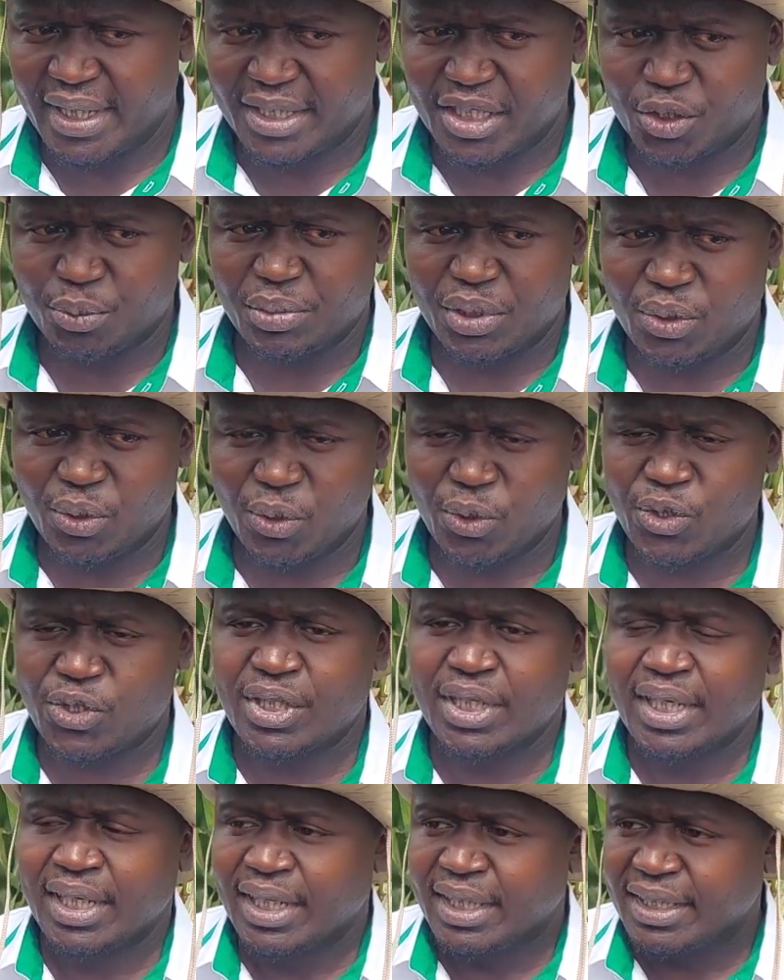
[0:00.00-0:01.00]
It is
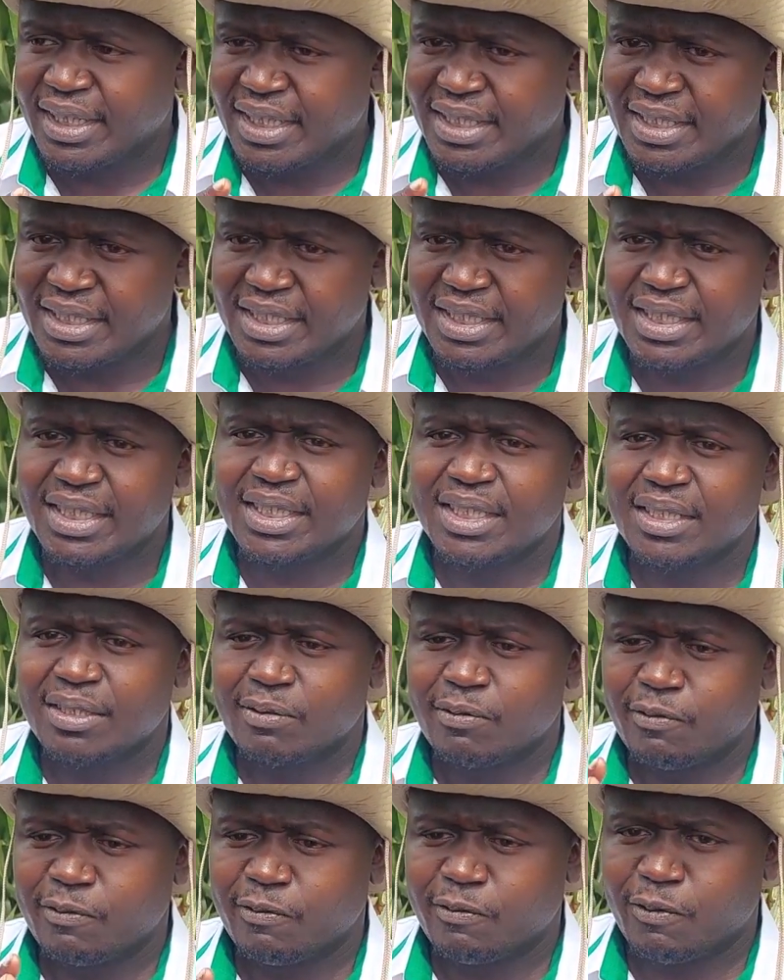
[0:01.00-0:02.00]
because the
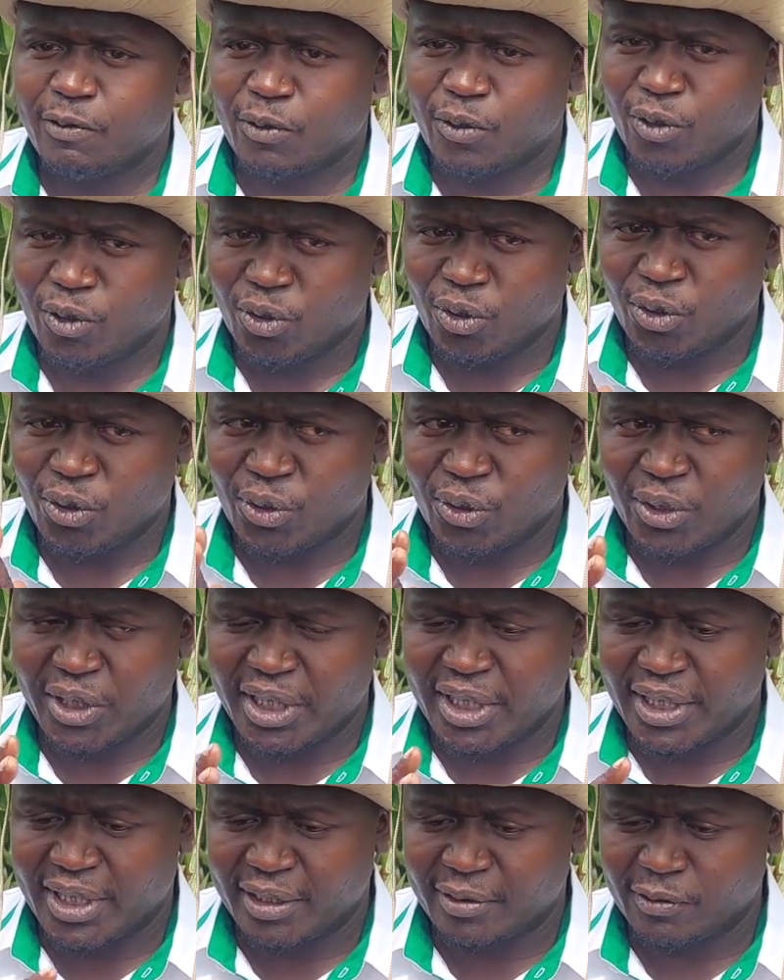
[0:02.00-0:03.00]
gene for
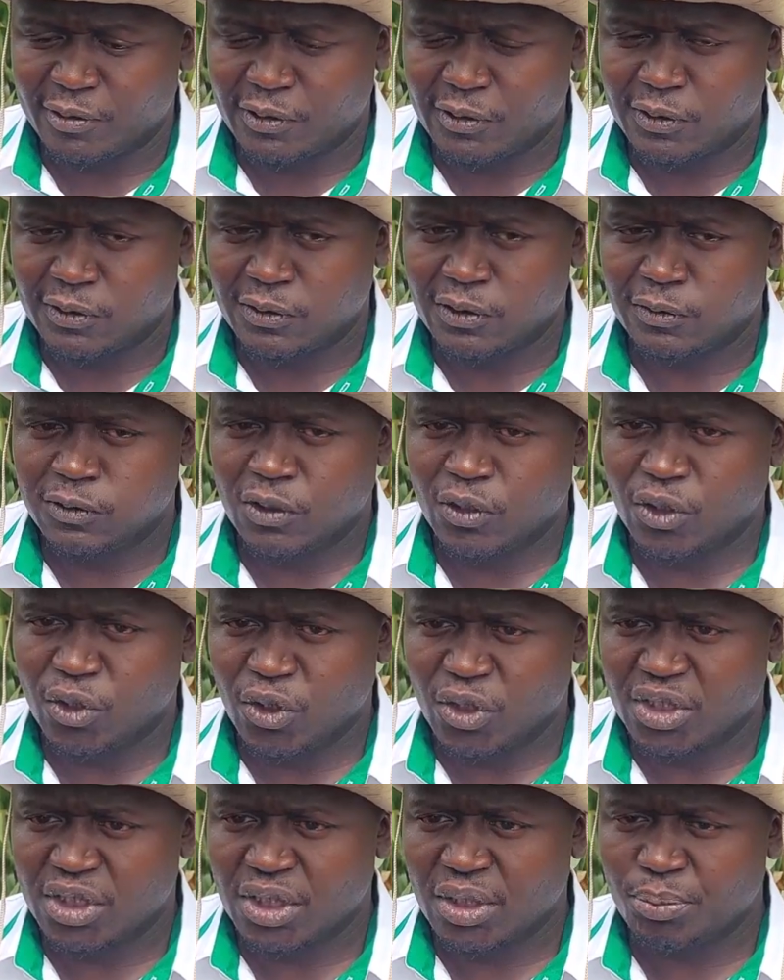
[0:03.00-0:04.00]

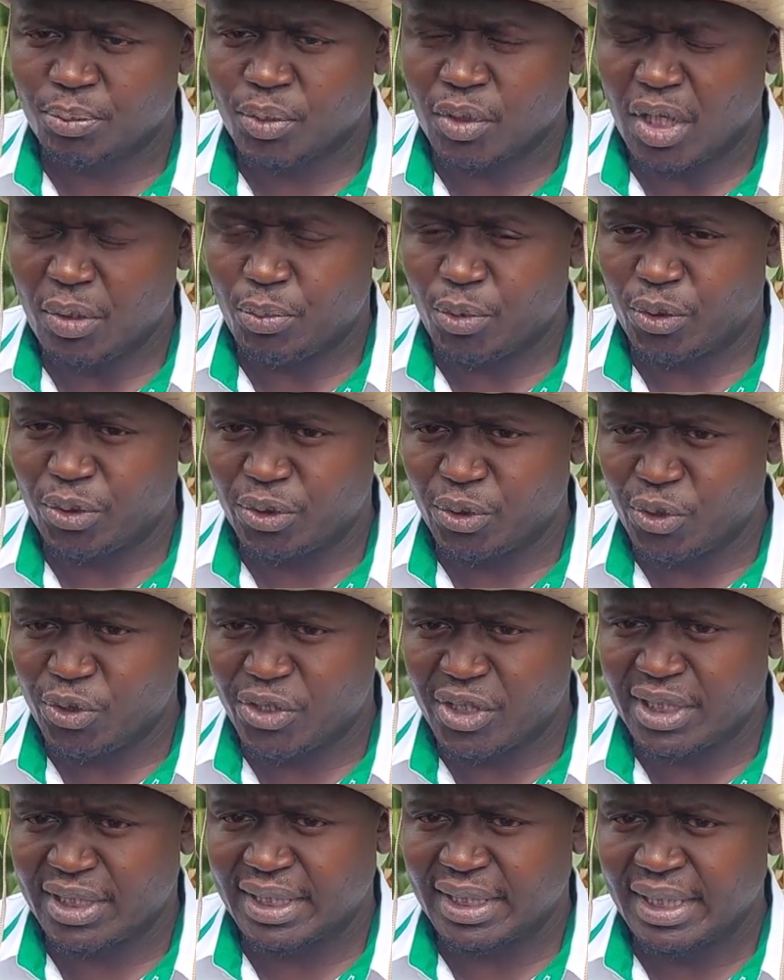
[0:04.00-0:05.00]
not
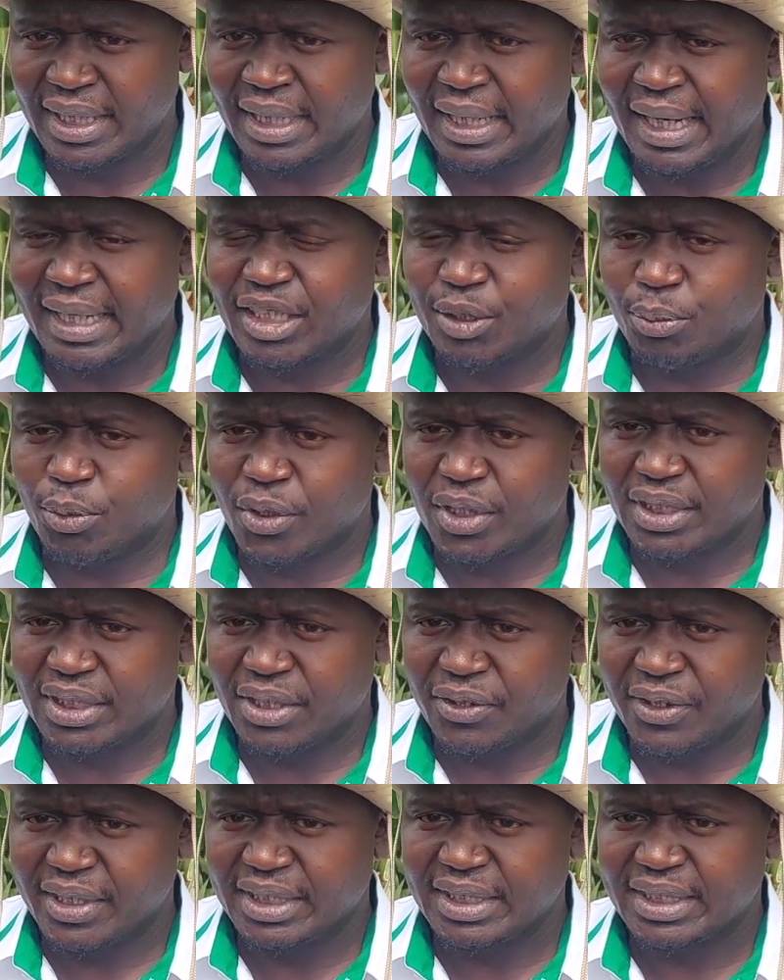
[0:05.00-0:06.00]
producing the
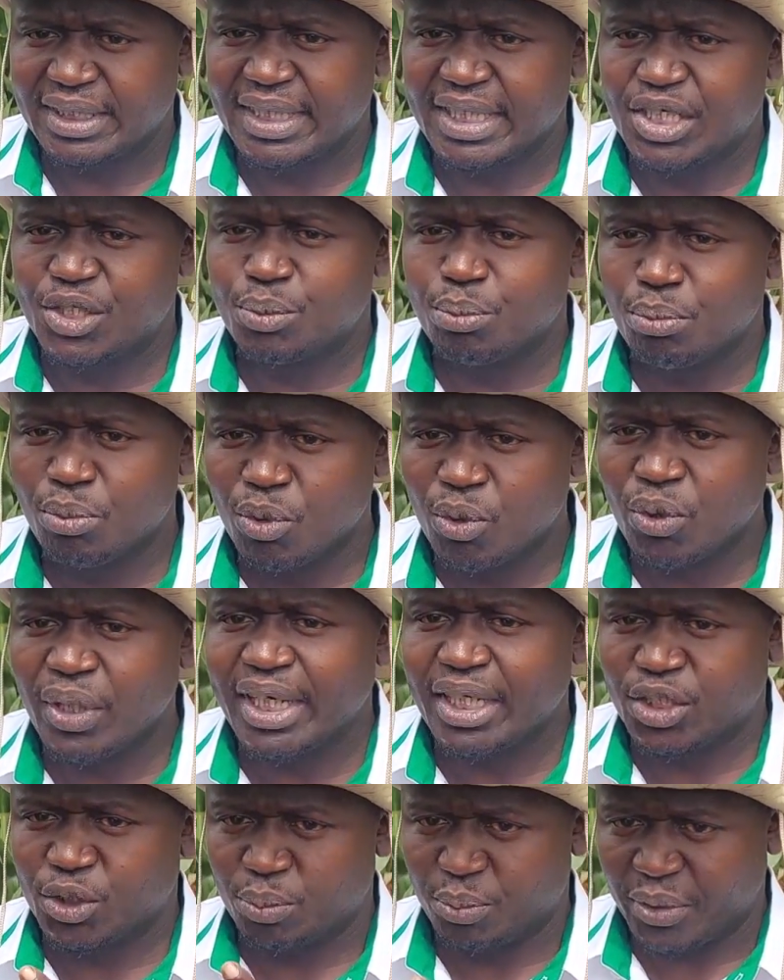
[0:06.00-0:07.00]
pollen grains is more
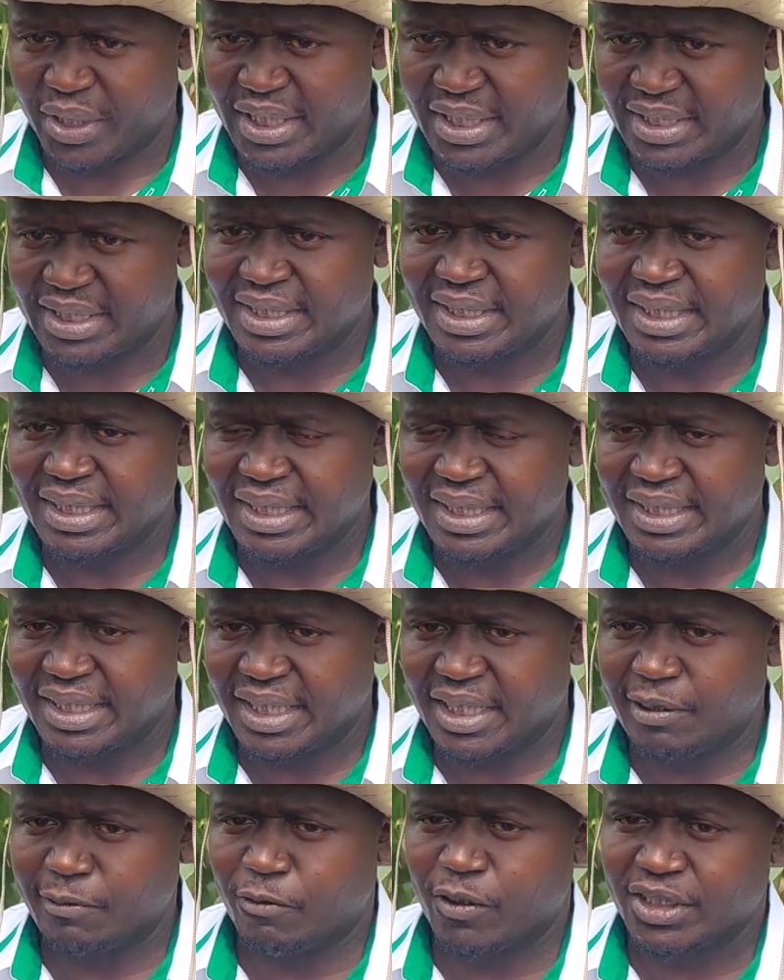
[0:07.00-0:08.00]
expressed in
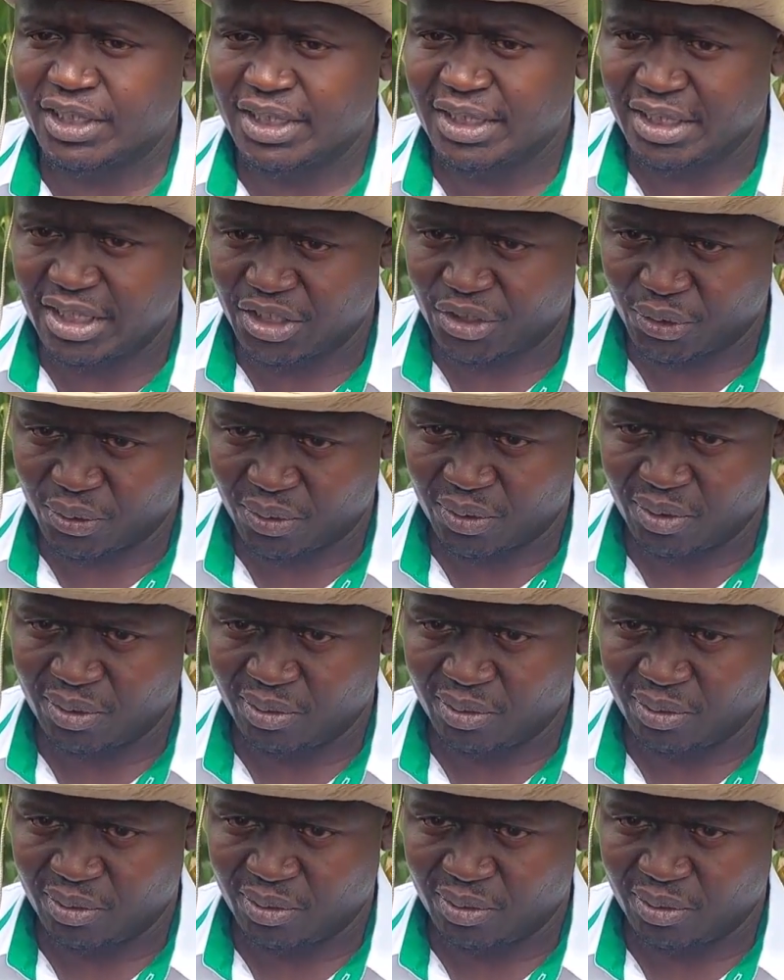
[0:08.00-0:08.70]
the F1 generation.